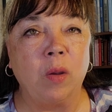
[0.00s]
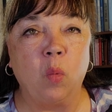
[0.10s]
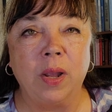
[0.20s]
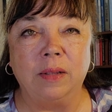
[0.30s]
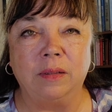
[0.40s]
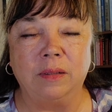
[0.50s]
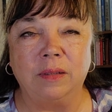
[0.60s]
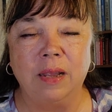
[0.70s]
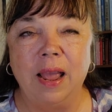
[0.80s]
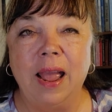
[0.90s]
winds,
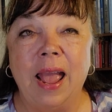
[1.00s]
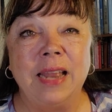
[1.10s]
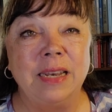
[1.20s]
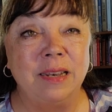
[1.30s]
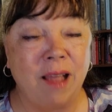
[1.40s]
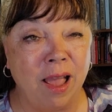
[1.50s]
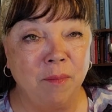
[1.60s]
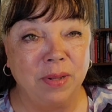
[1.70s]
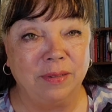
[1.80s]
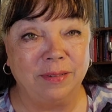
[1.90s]
and
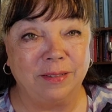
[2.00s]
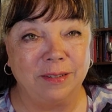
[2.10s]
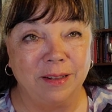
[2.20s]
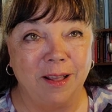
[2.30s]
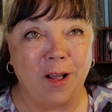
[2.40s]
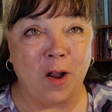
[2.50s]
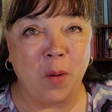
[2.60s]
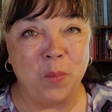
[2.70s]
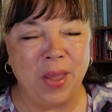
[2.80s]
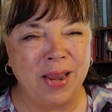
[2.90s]
diamonds are
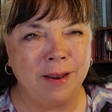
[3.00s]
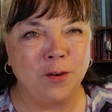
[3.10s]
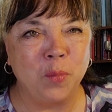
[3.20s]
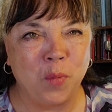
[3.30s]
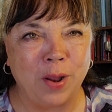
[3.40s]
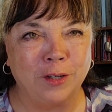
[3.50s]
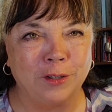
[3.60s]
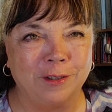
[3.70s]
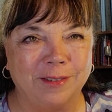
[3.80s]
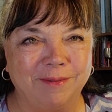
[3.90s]
made under pressure.